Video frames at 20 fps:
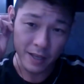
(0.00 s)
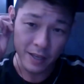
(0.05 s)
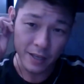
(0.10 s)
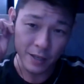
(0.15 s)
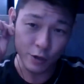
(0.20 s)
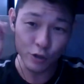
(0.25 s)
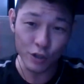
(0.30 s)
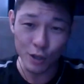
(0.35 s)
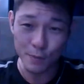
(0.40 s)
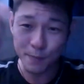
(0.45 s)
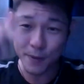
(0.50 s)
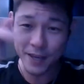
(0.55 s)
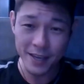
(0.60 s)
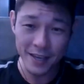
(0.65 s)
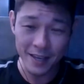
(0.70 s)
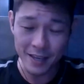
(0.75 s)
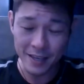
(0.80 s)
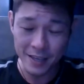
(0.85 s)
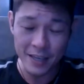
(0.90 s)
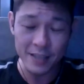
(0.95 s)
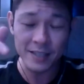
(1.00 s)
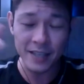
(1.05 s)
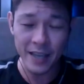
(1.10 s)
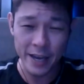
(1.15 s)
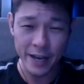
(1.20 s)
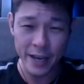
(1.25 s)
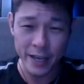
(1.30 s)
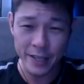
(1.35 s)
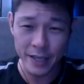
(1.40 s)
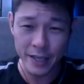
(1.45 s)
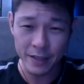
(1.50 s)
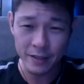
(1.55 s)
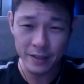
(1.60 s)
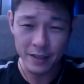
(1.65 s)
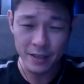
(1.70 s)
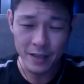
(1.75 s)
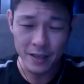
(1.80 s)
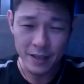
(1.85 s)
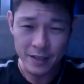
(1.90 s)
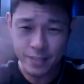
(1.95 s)
used to be, he's Canadian,
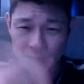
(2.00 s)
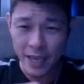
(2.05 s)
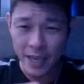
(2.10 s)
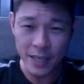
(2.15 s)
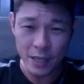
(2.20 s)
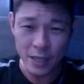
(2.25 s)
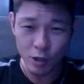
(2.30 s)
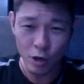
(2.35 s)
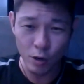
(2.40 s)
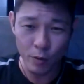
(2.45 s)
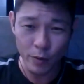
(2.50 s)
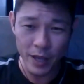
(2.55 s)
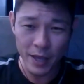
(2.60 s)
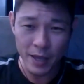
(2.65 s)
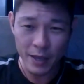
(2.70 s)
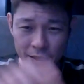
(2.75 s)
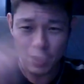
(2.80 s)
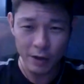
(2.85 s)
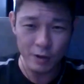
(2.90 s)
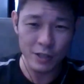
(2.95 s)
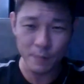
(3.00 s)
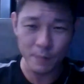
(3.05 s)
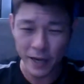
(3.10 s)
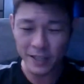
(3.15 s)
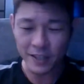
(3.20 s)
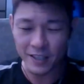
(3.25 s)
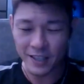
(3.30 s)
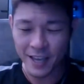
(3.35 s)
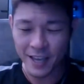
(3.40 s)
stayed in Norway. Now he's back in